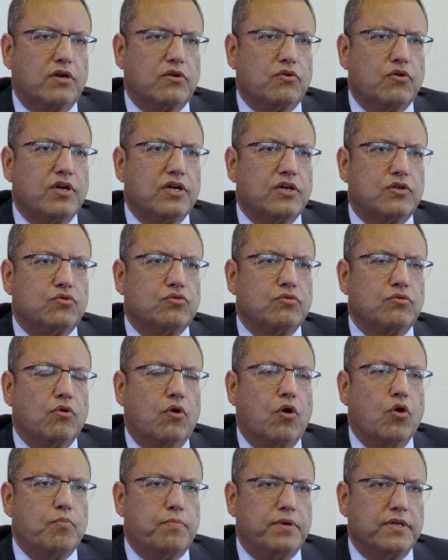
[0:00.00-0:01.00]
are going to
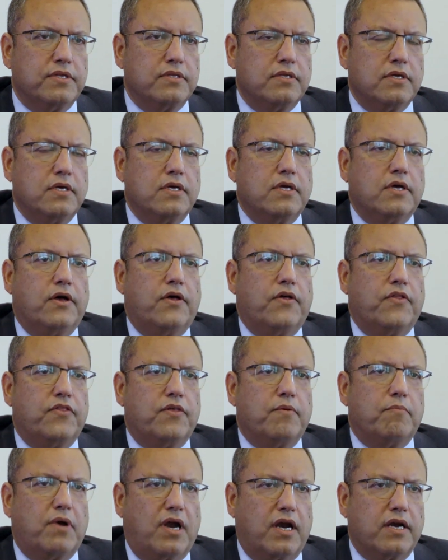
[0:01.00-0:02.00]
open
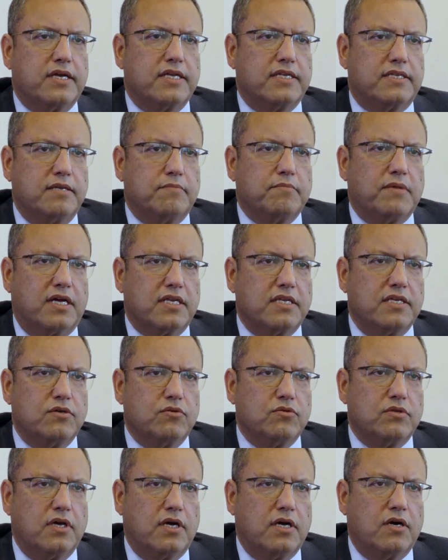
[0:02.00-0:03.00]
the market in Machane
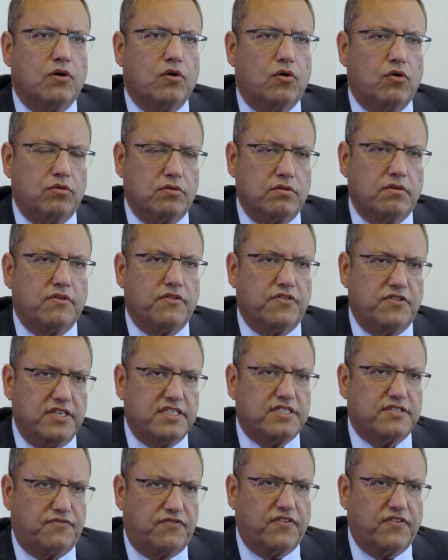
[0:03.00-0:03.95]
Yehuda on this